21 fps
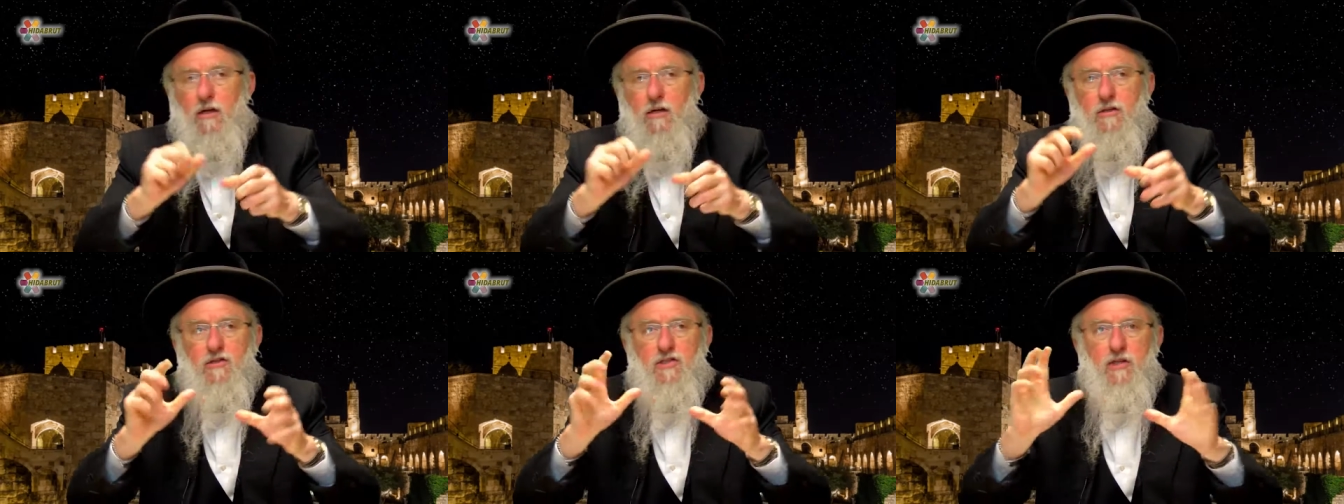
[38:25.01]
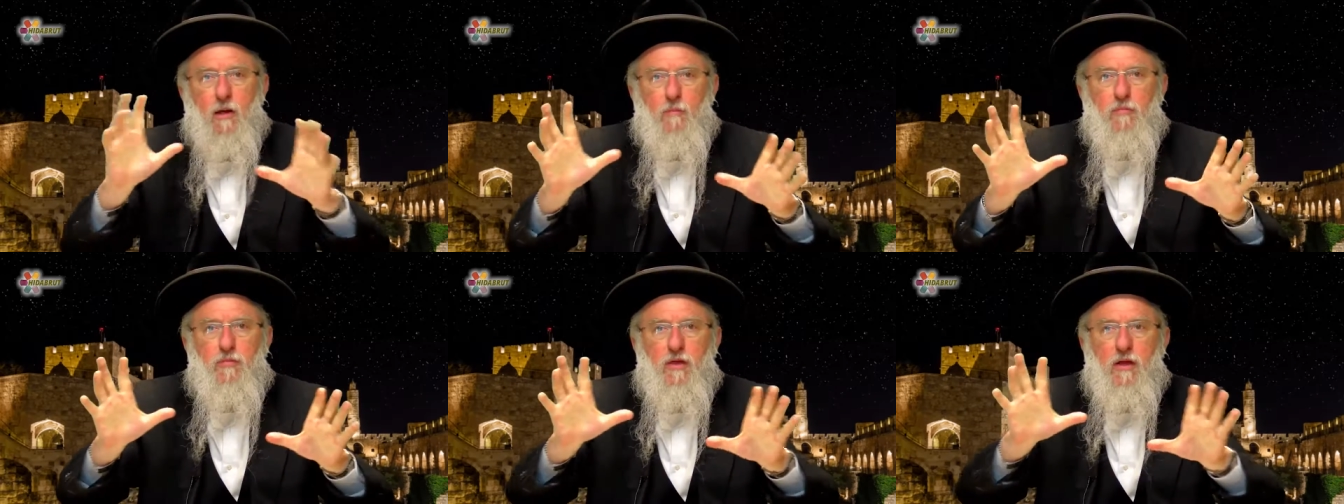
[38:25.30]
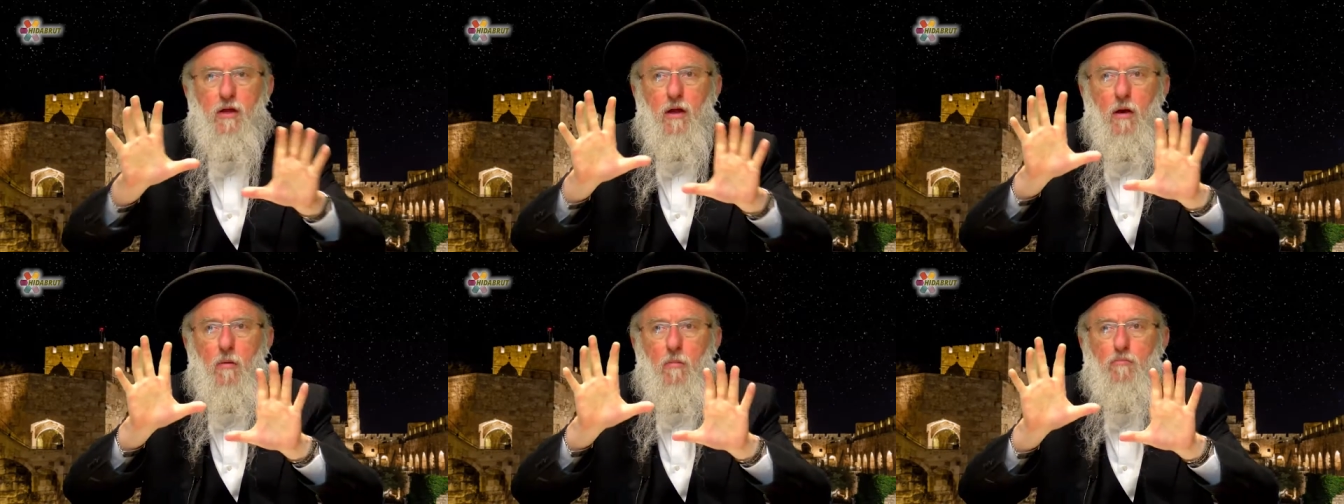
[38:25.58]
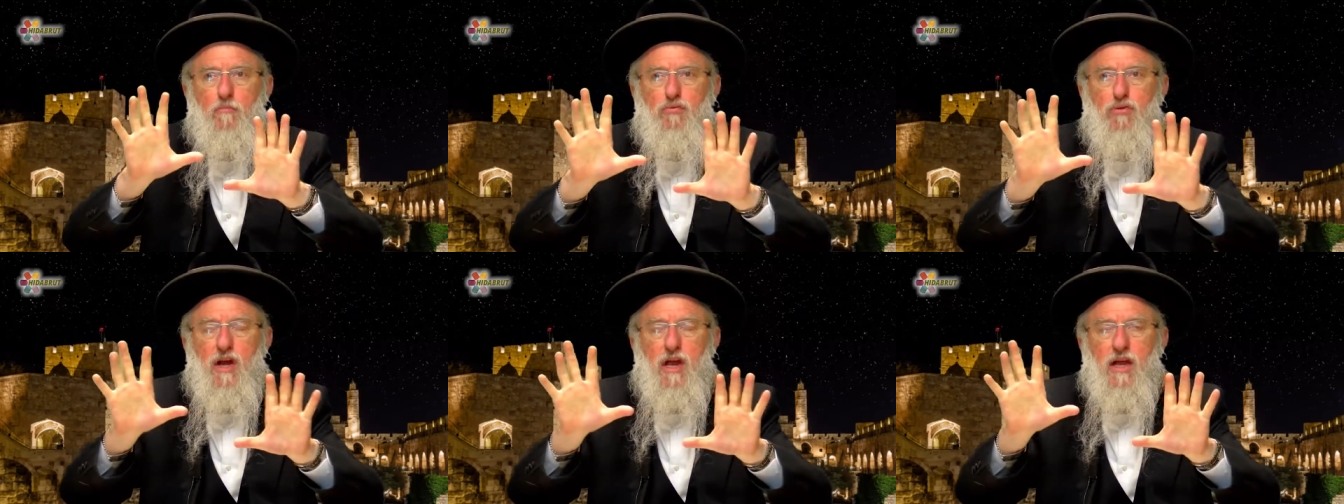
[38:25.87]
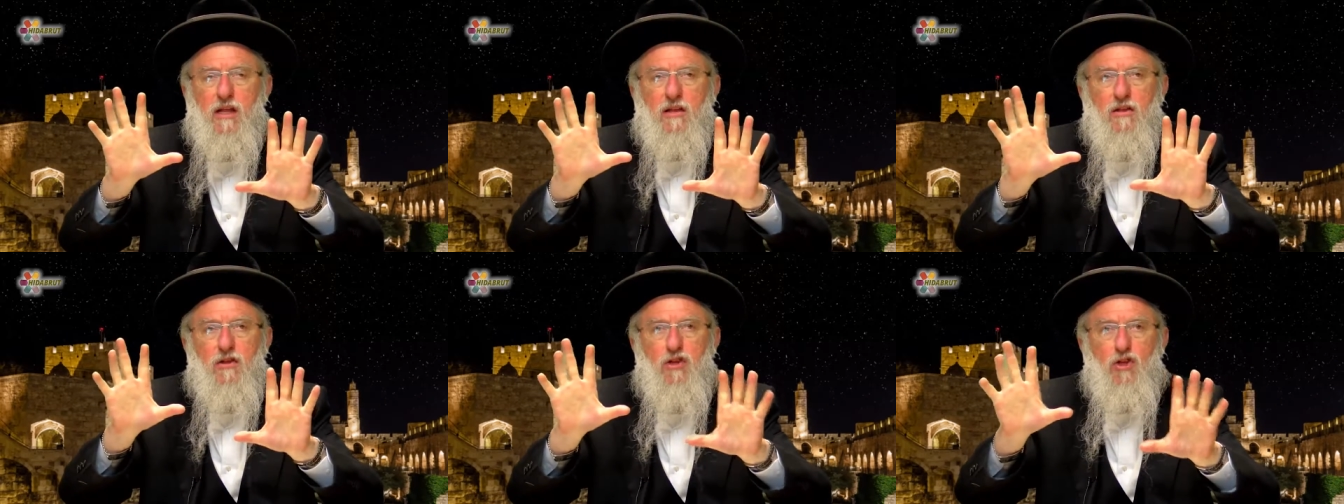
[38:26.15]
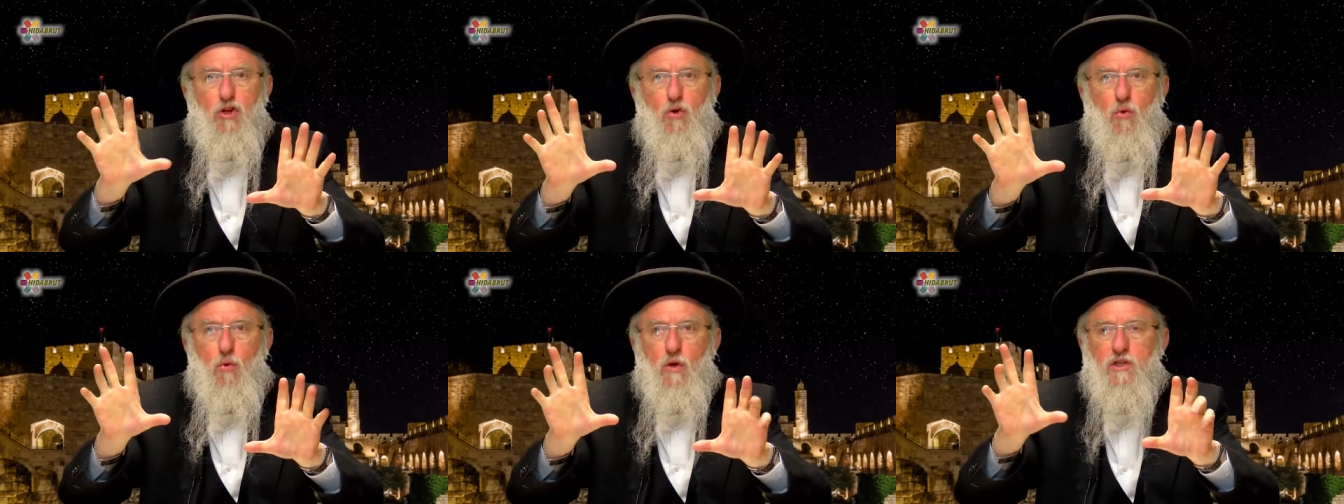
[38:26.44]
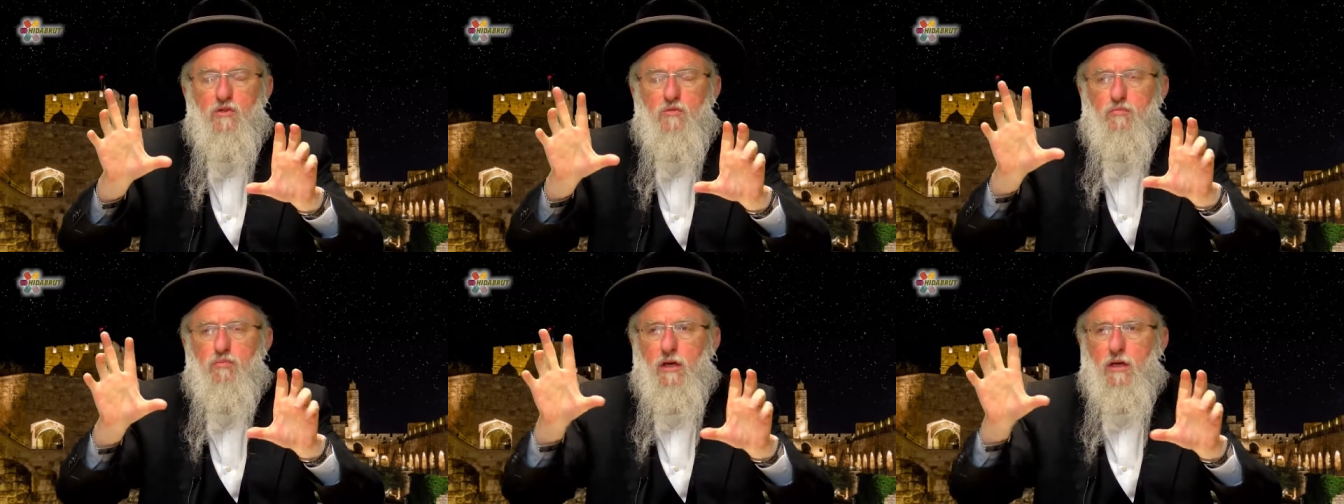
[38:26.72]
something brand new
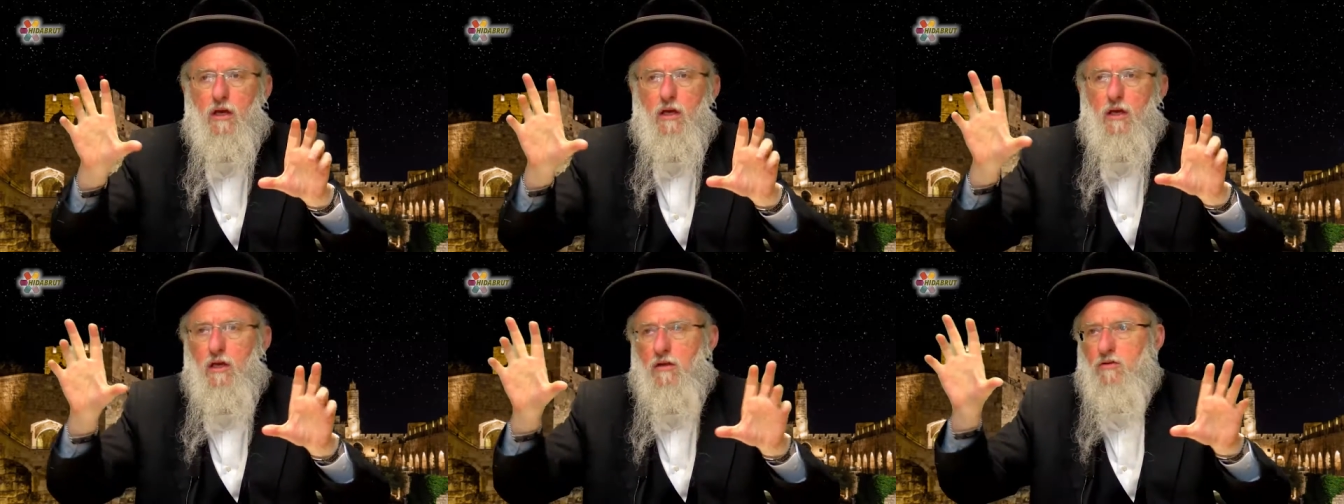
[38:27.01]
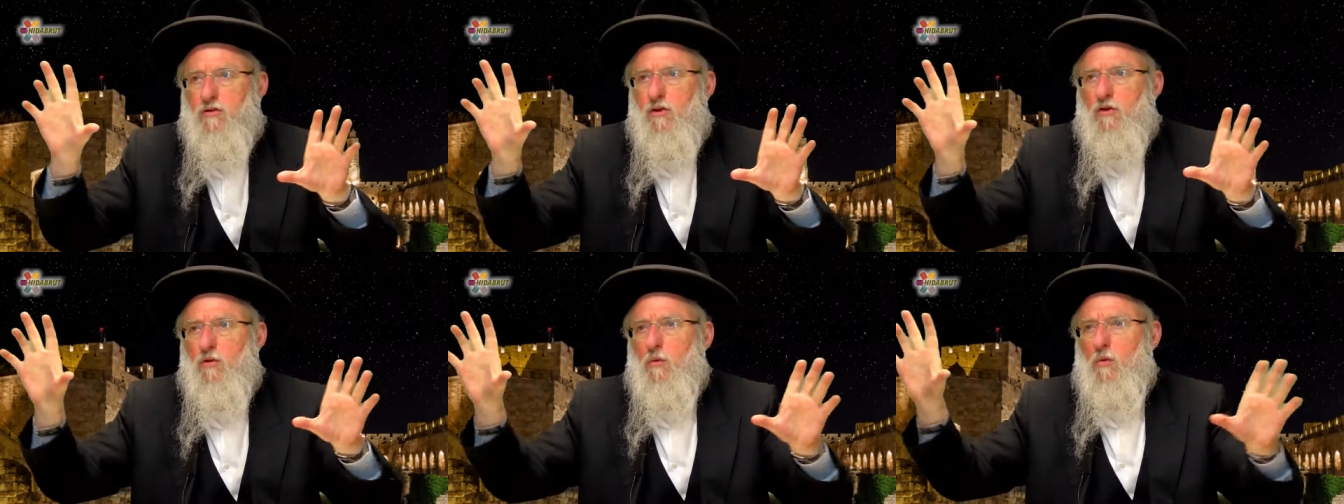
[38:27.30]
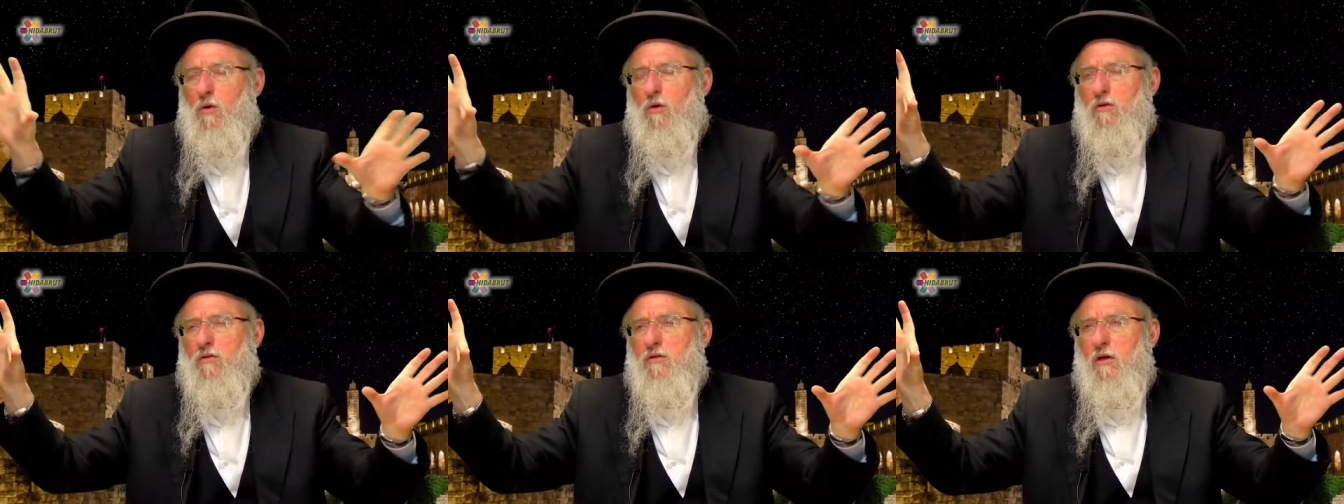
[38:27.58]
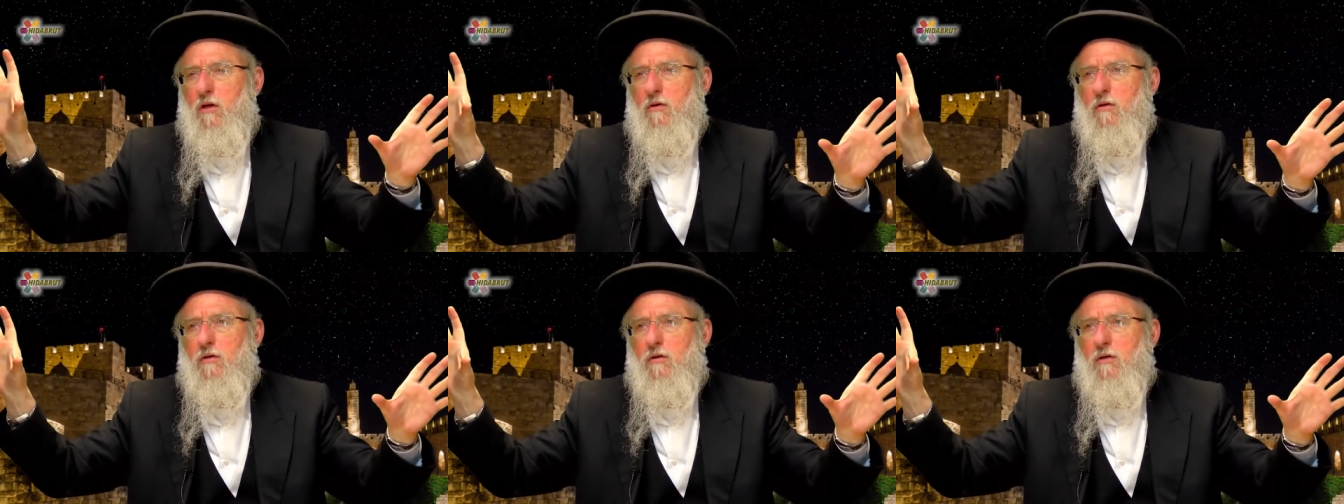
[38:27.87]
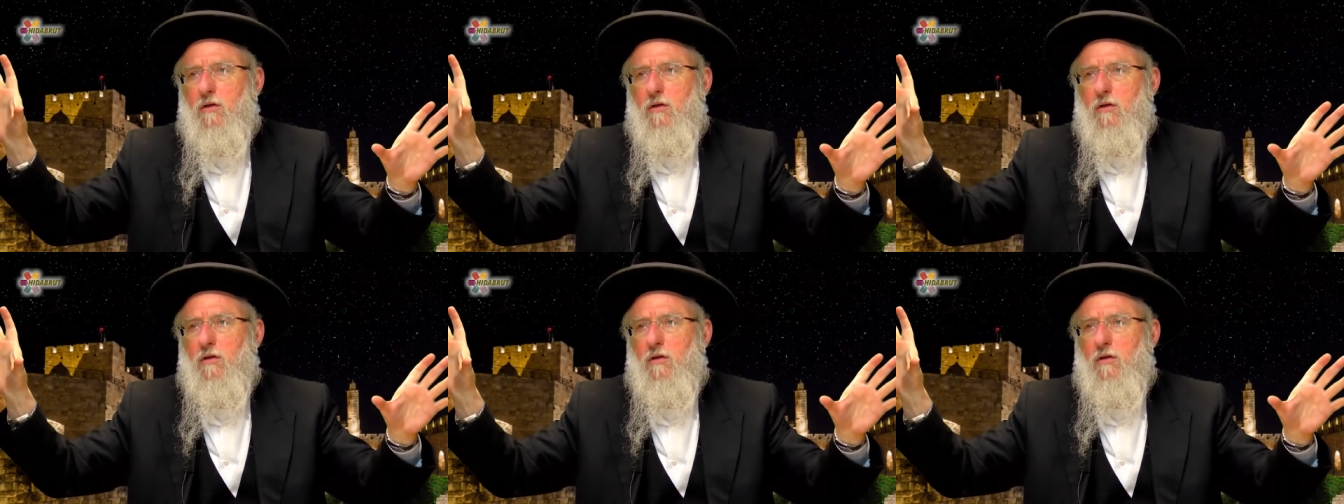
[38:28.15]
is breaking into the world here.